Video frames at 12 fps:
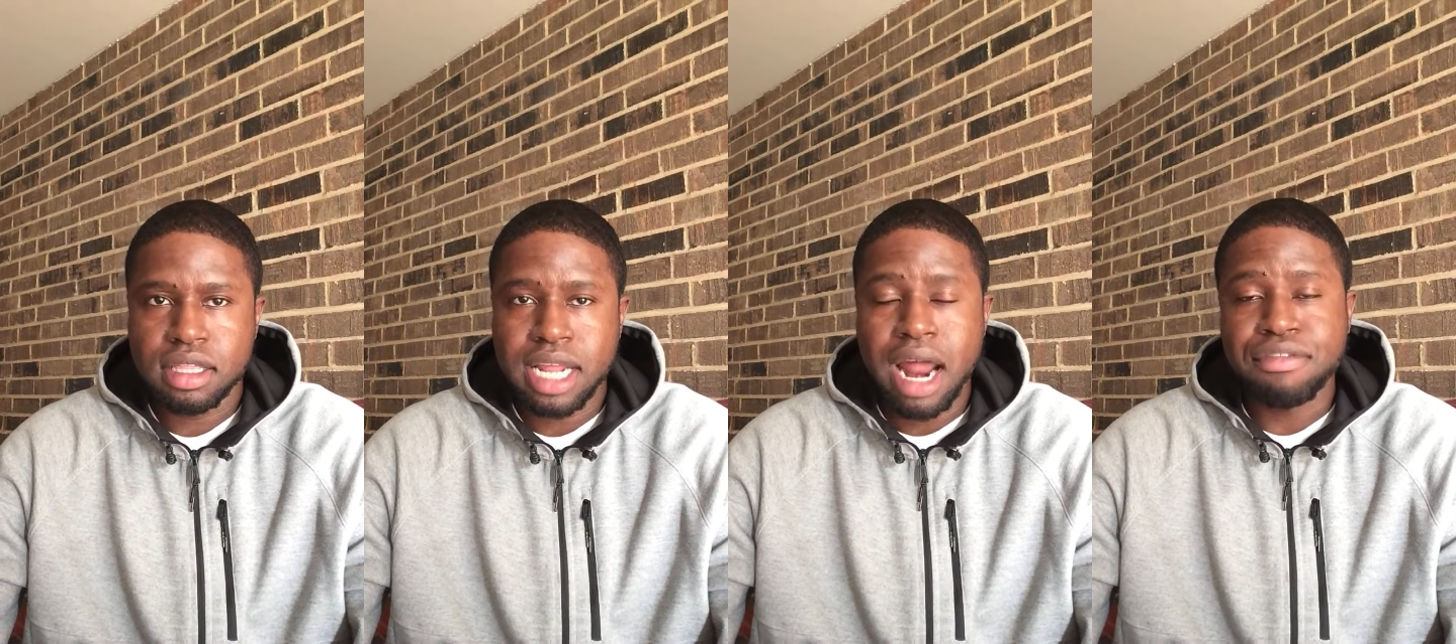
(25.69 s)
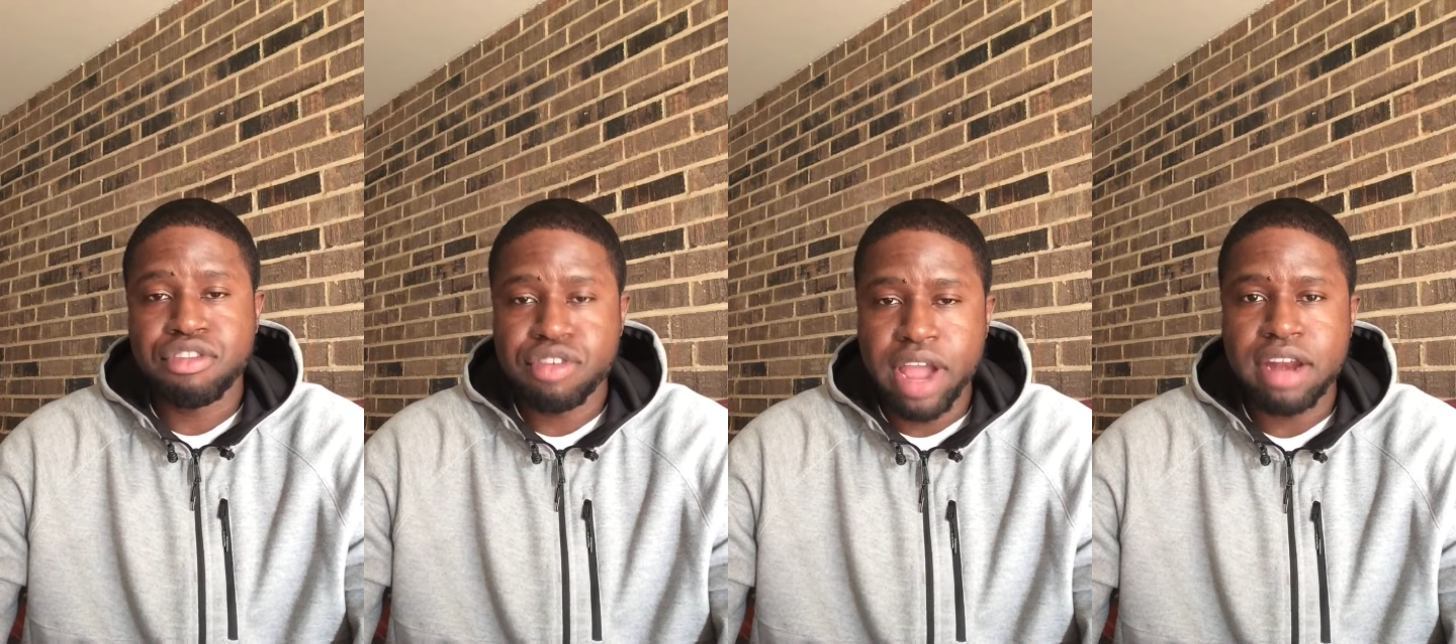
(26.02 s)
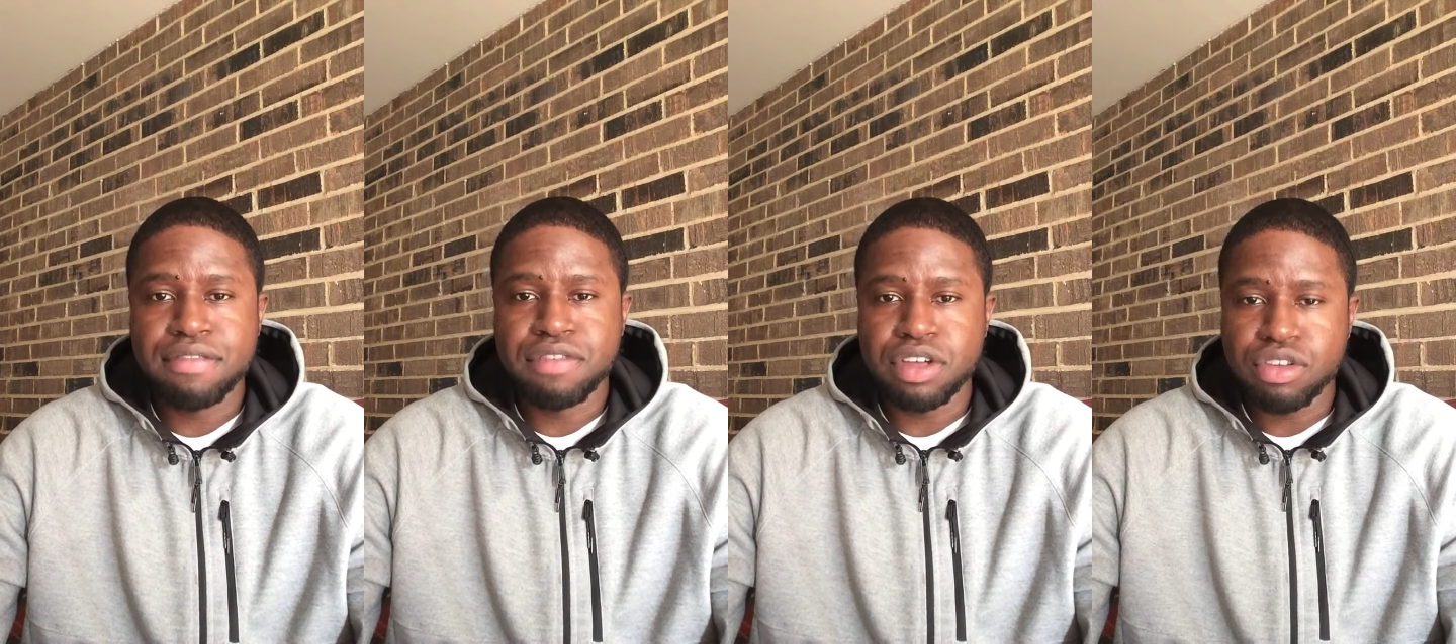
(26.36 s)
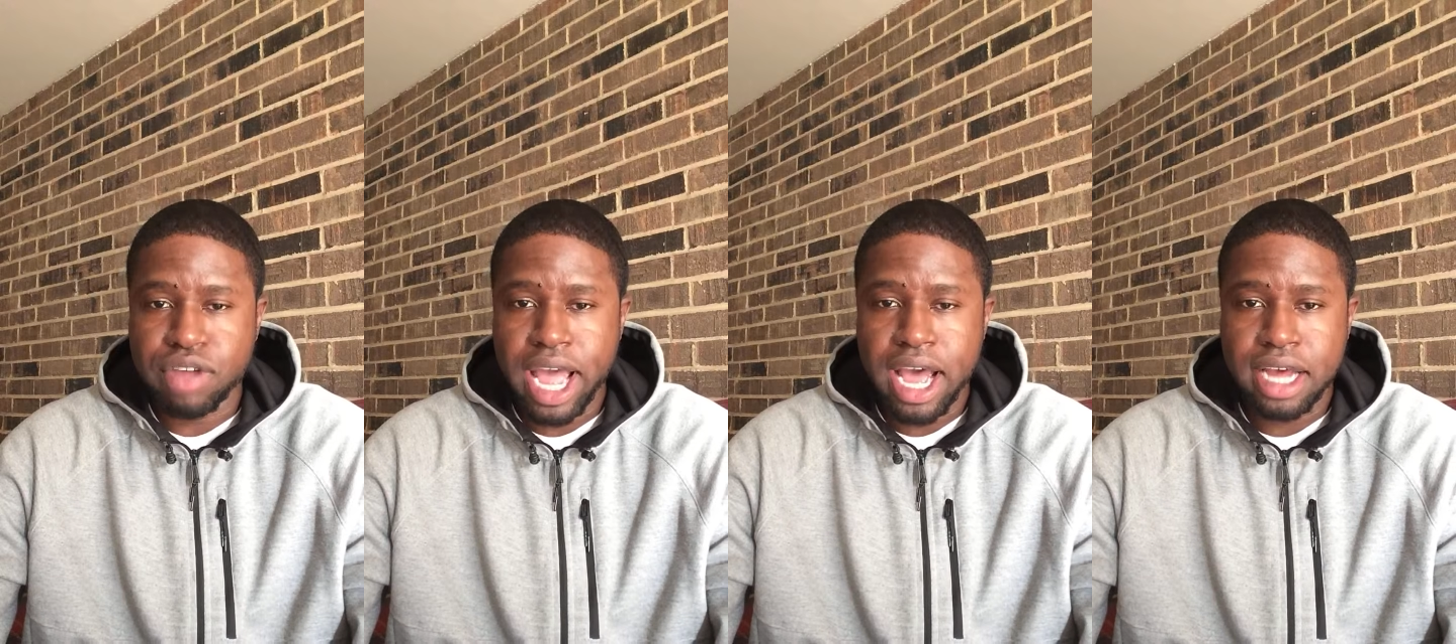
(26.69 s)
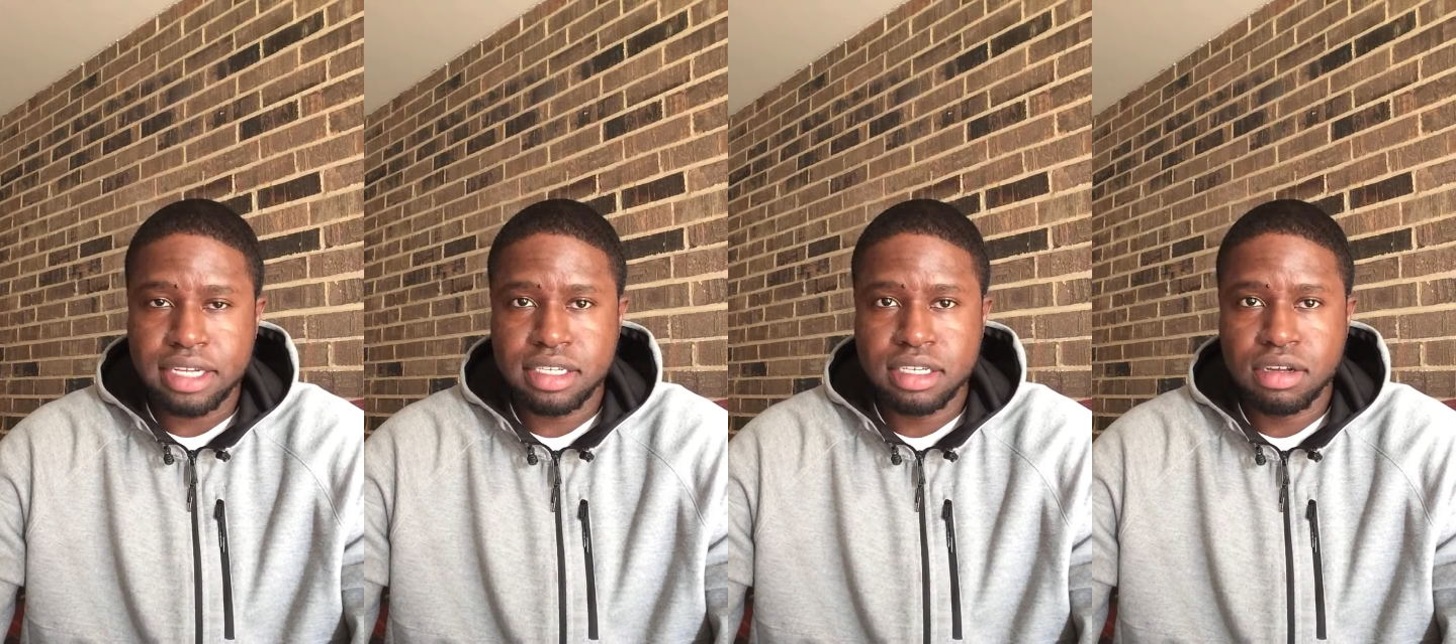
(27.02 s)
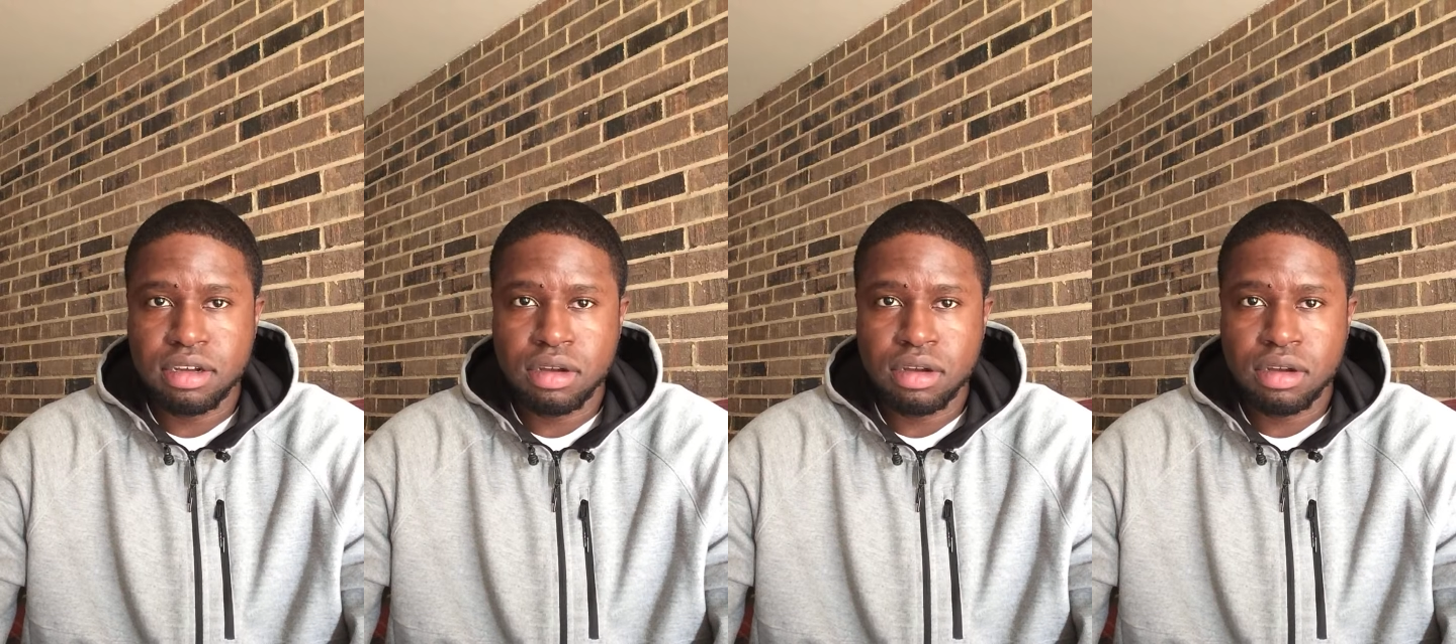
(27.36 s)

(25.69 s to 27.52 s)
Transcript: that I've created for you guys.